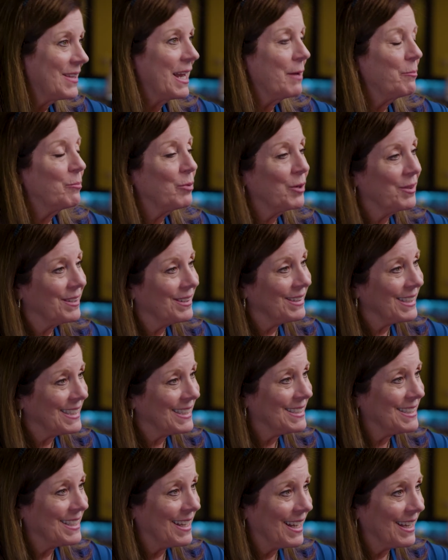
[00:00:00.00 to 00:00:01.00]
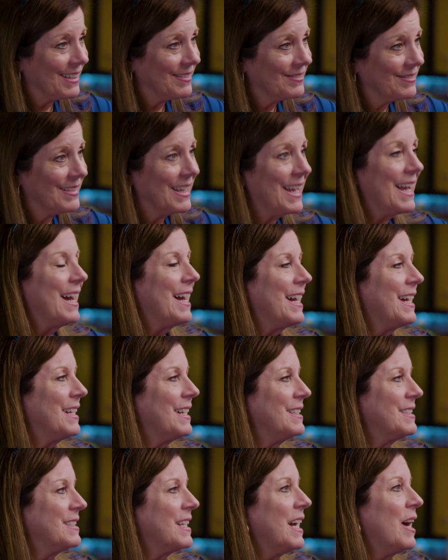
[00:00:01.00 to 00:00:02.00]
put the lids on.
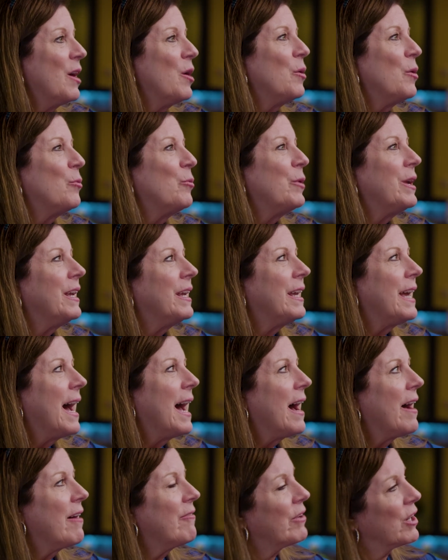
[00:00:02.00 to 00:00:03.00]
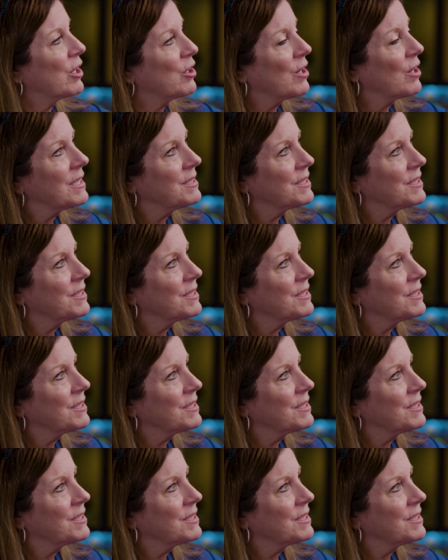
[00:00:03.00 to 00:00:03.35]
And we have across the